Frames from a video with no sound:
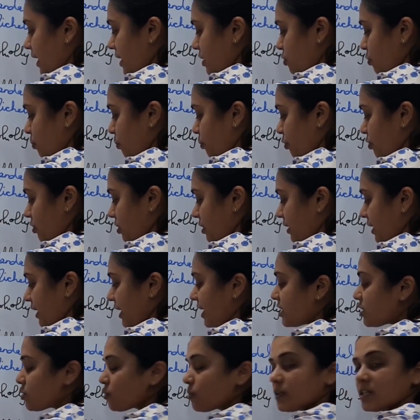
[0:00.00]
So pollen
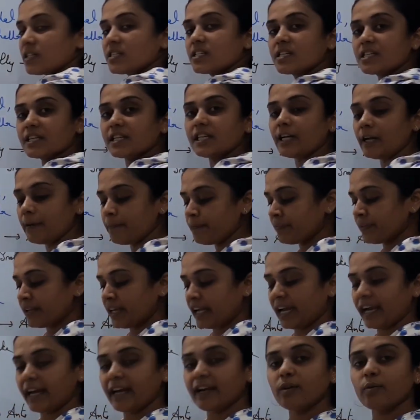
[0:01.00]
grains will stick,
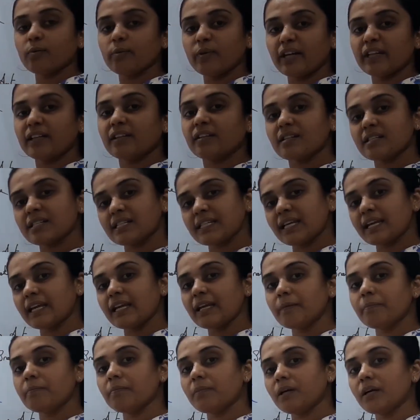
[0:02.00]
and when the
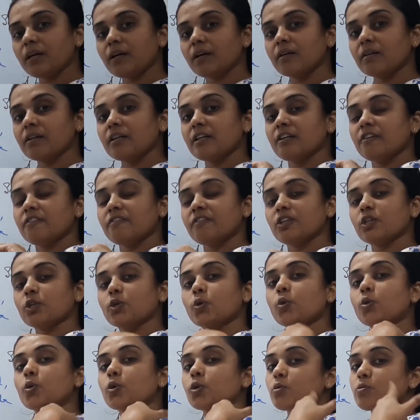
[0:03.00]
same bird will
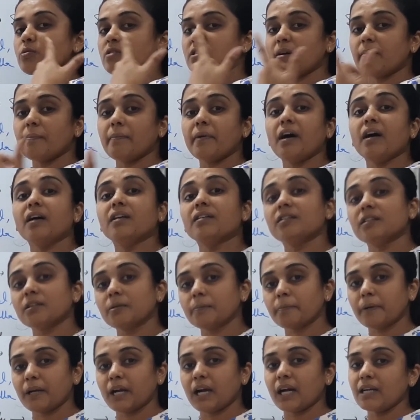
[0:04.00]
go to some other
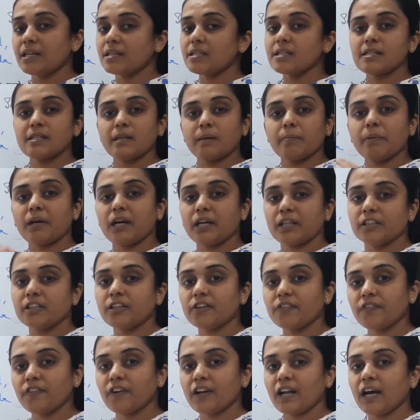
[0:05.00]
plant, some other
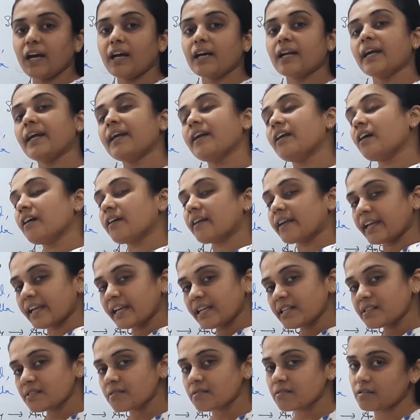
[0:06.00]
flower, and
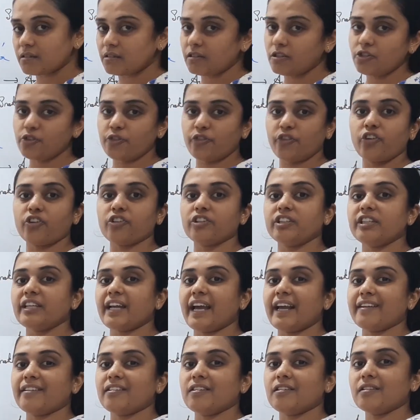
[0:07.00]
again search for the
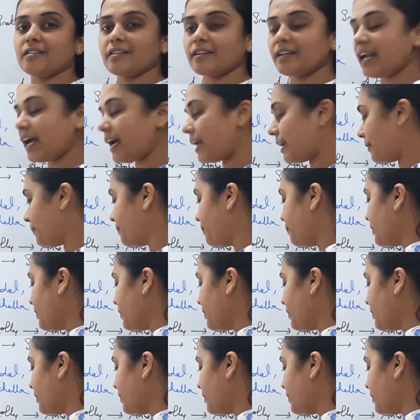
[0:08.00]
nectar gland,